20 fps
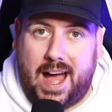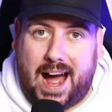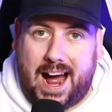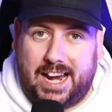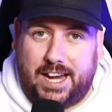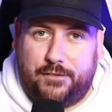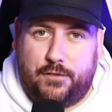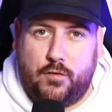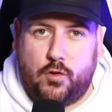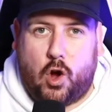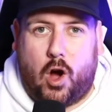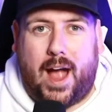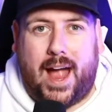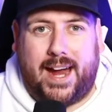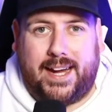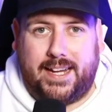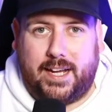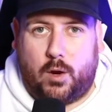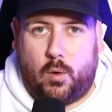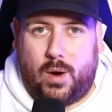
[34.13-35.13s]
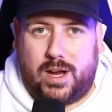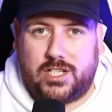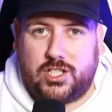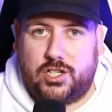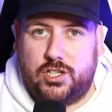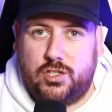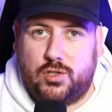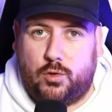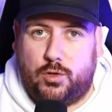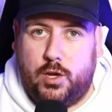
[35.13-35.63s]
and if you've got any
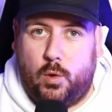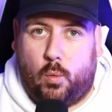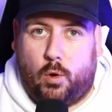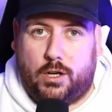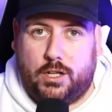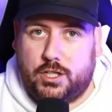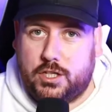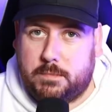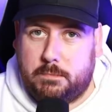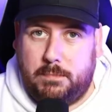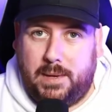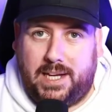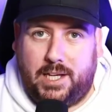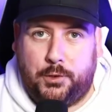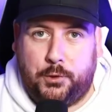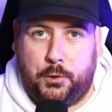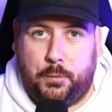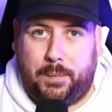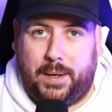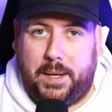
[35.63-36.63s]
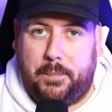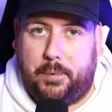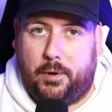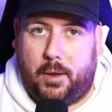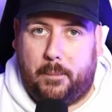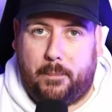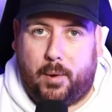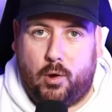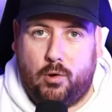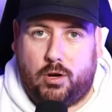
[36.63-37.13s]
questions or you want to just meet new people
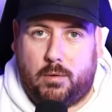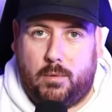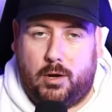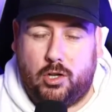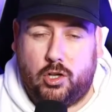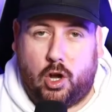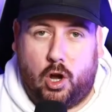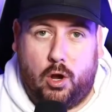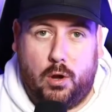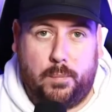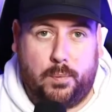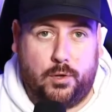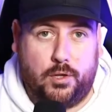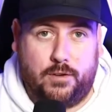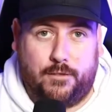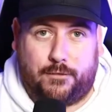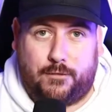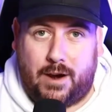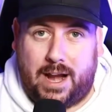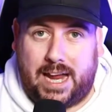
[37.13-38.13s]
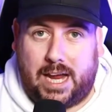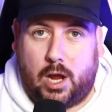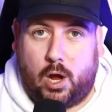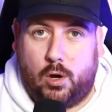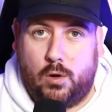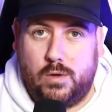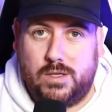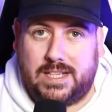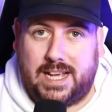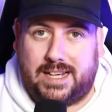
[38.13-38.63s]
on Pokemon Go, put your friend
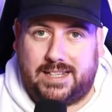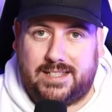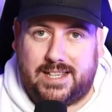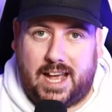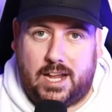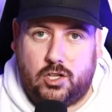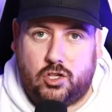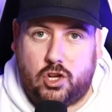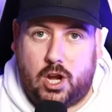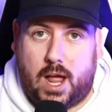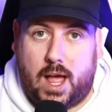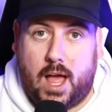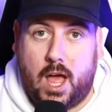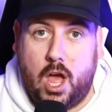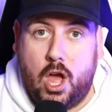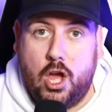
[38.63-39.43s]
codes, etc.,